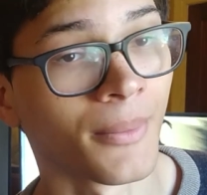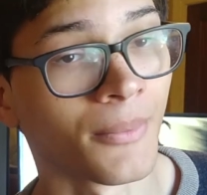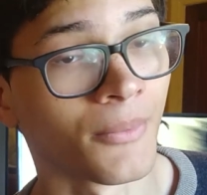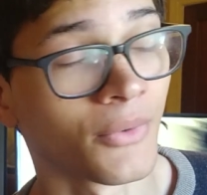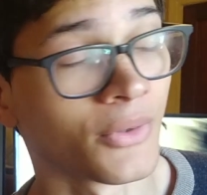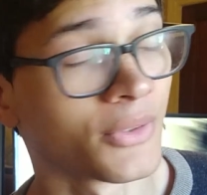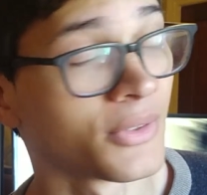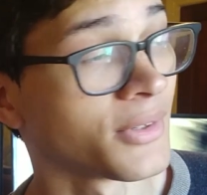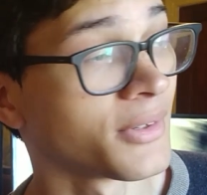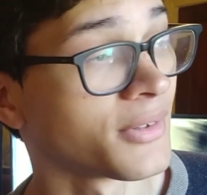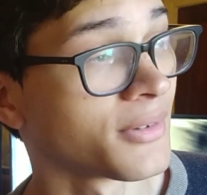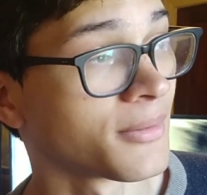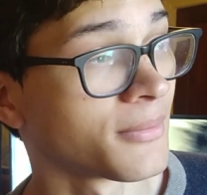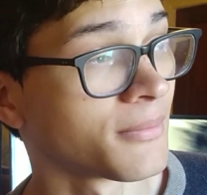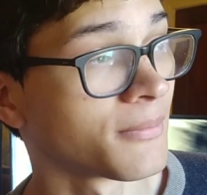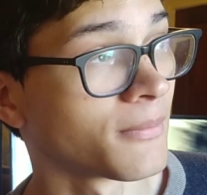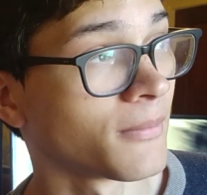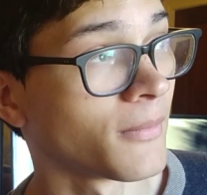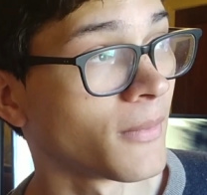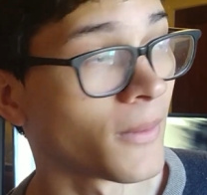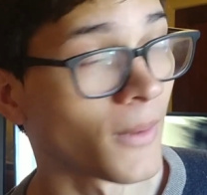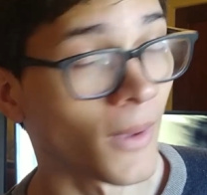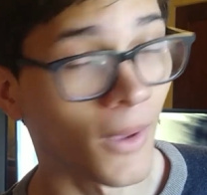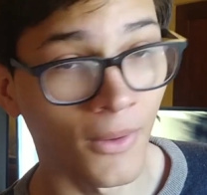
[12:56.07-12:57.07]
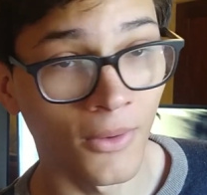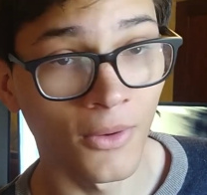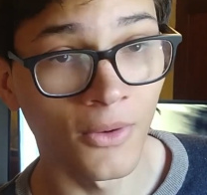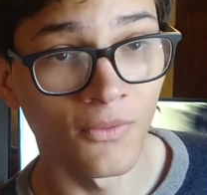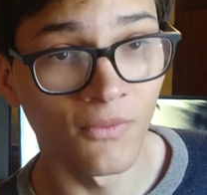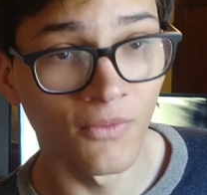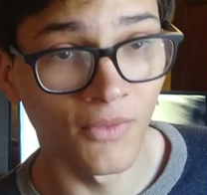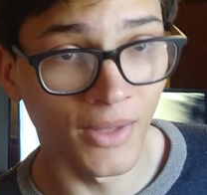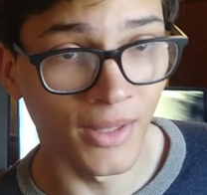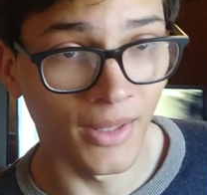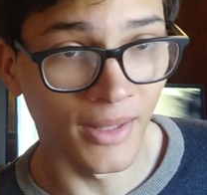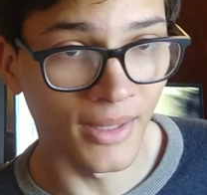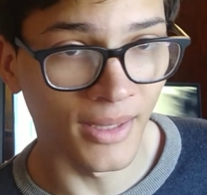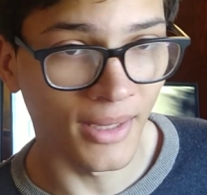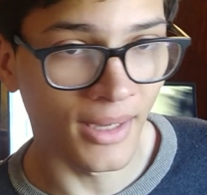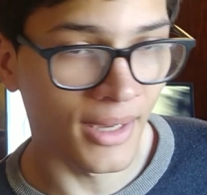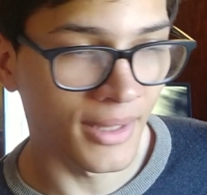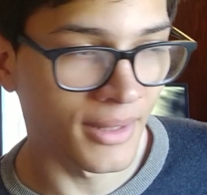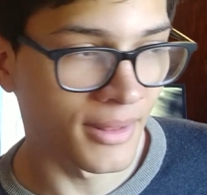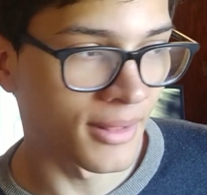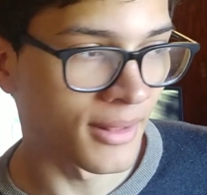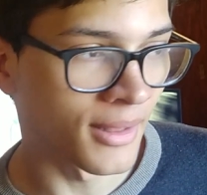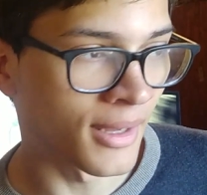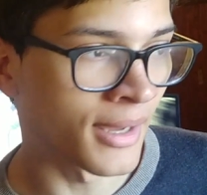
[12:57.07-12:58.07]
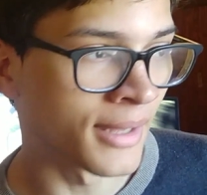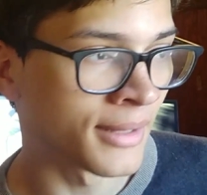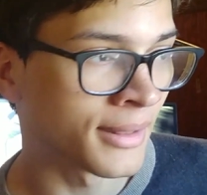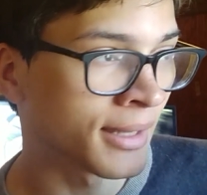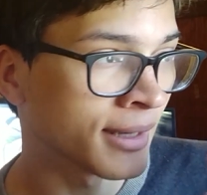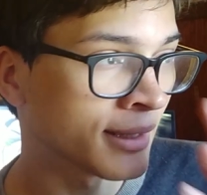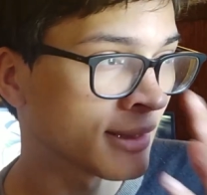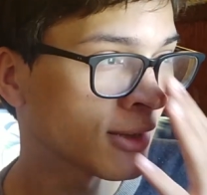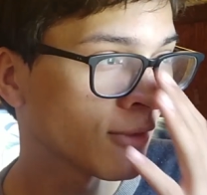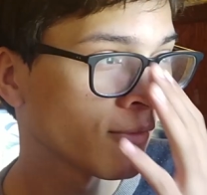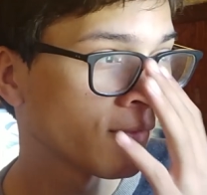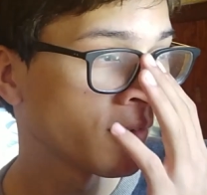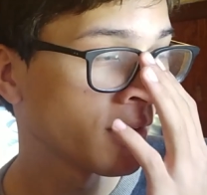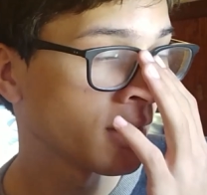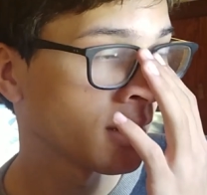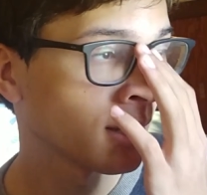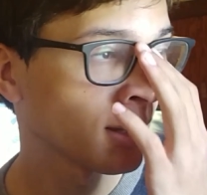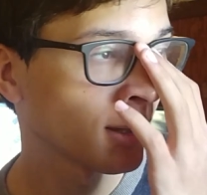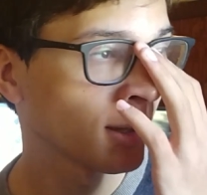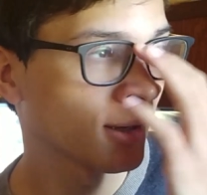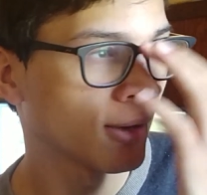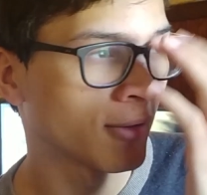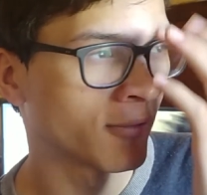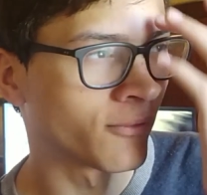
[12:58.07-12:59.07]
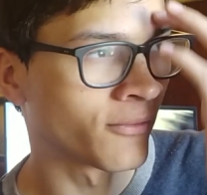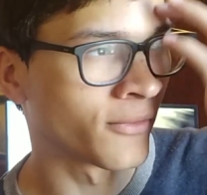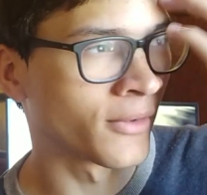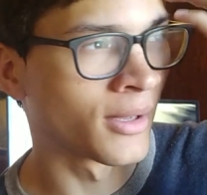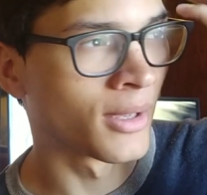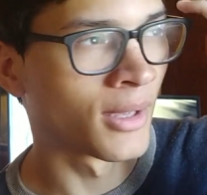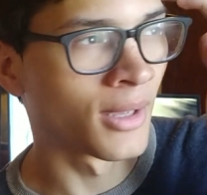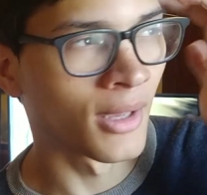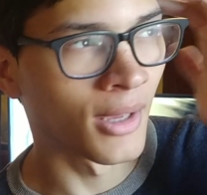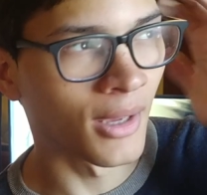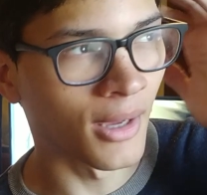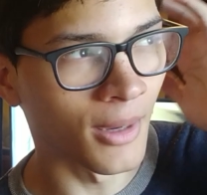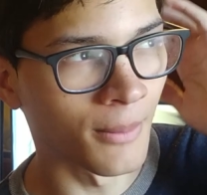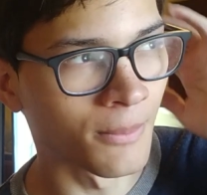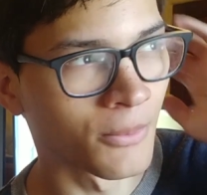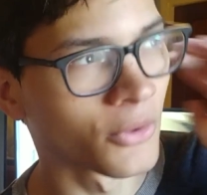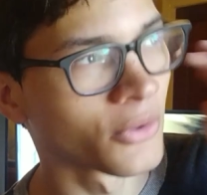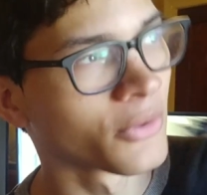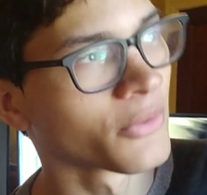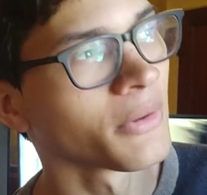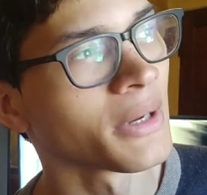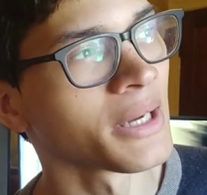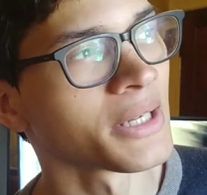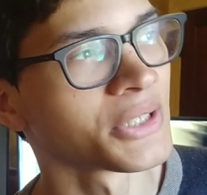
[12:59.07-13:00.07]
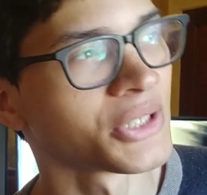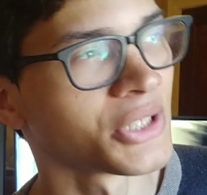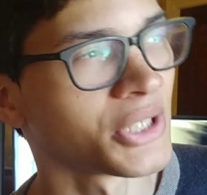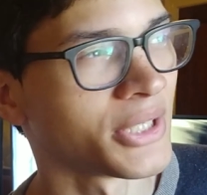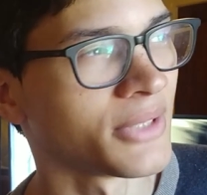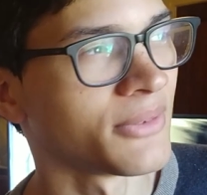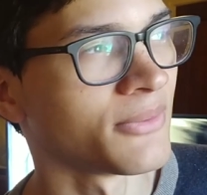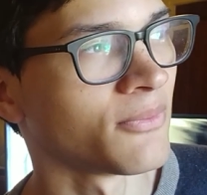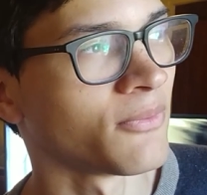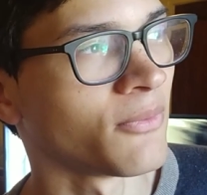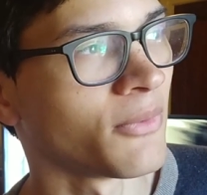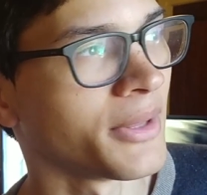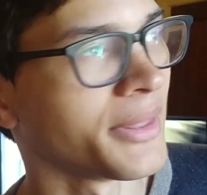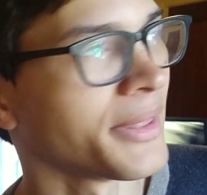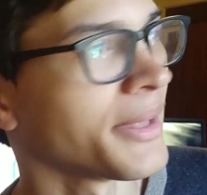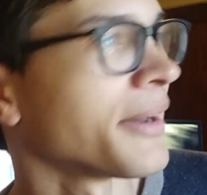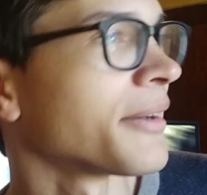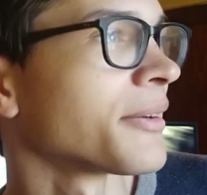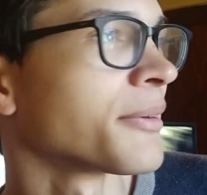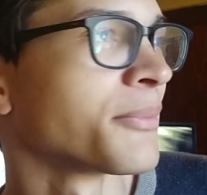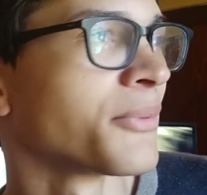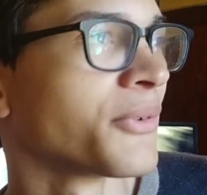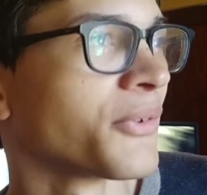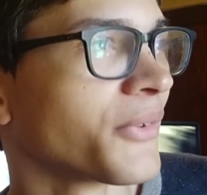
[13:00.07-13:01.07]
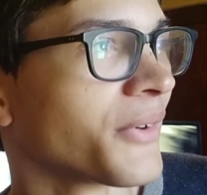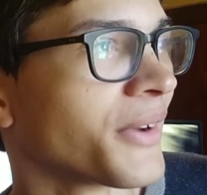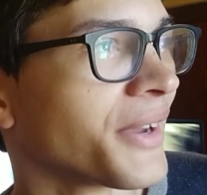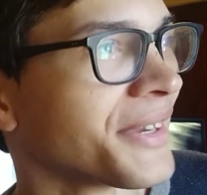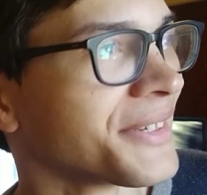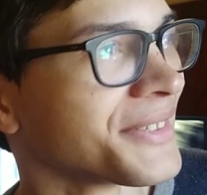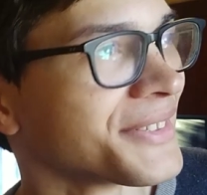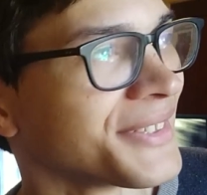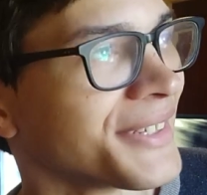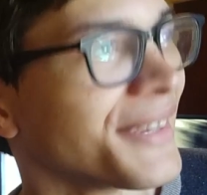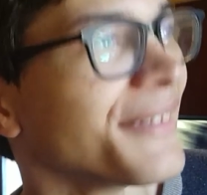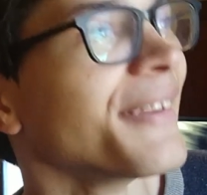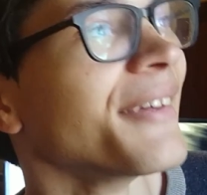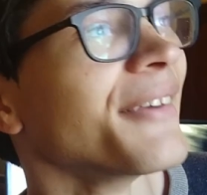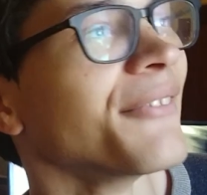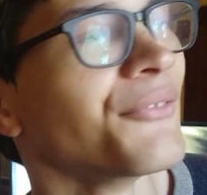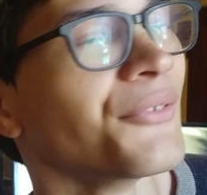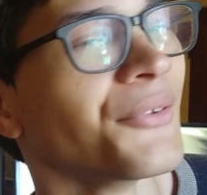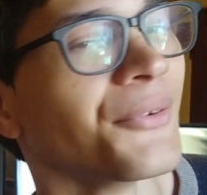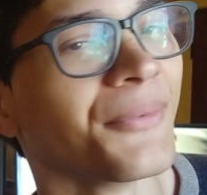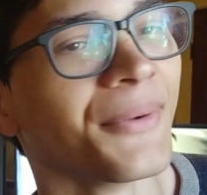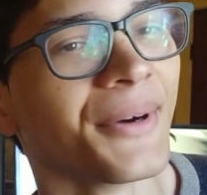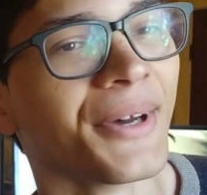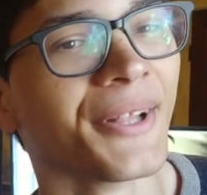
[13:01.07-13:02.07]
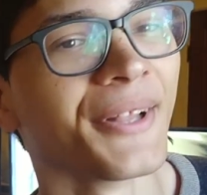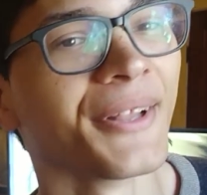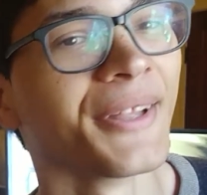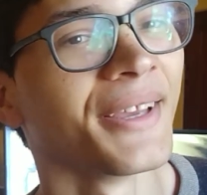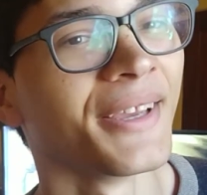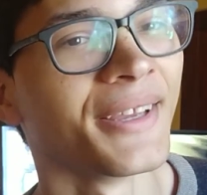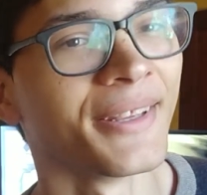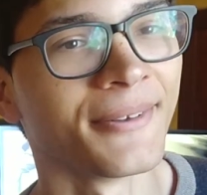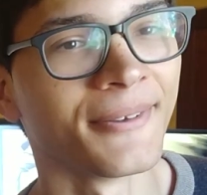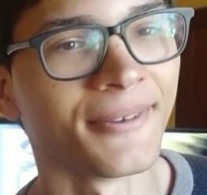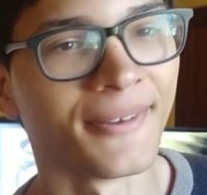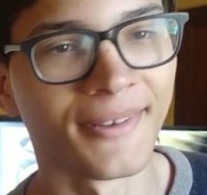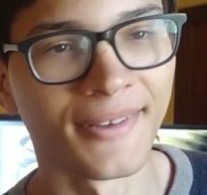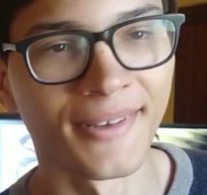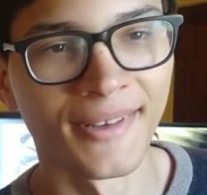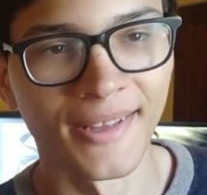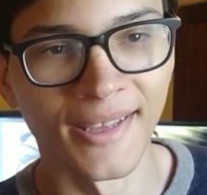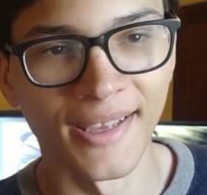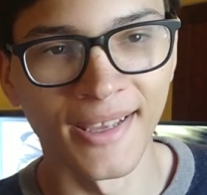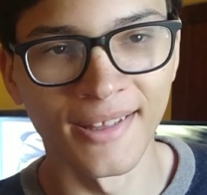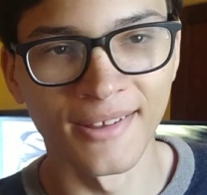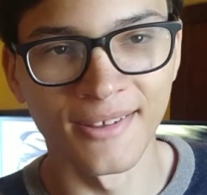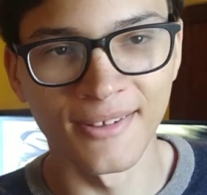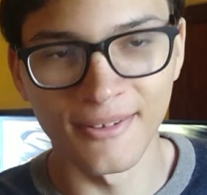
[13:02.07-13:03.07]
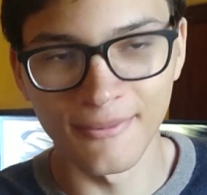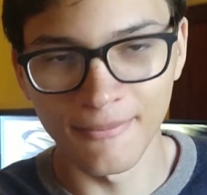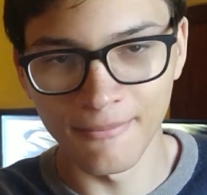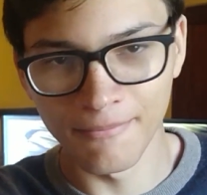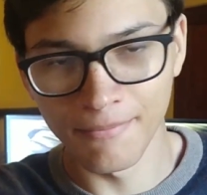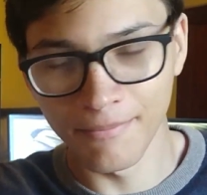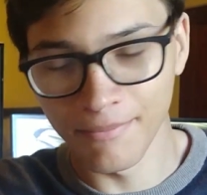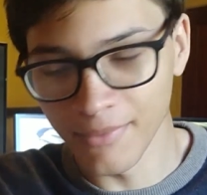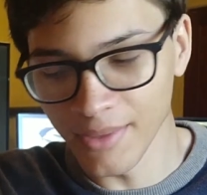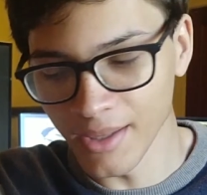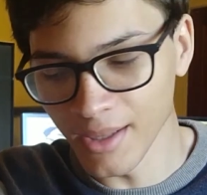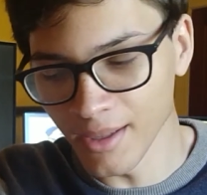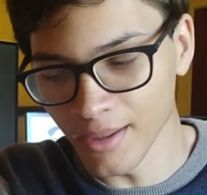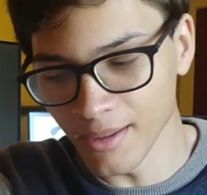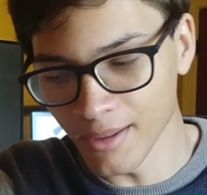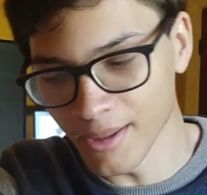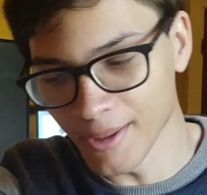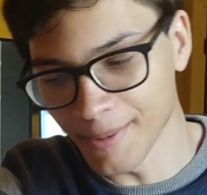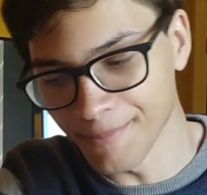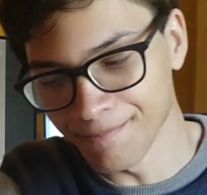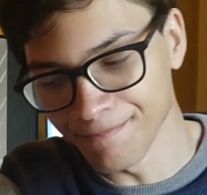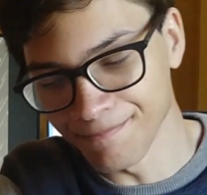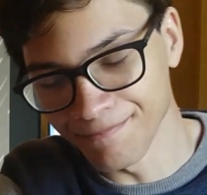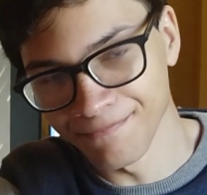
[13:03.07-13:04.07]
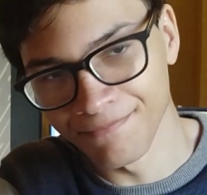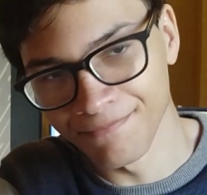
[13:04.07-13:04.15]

which is a good feeling. I like the feeling of a progression without a progression, if you will. It's a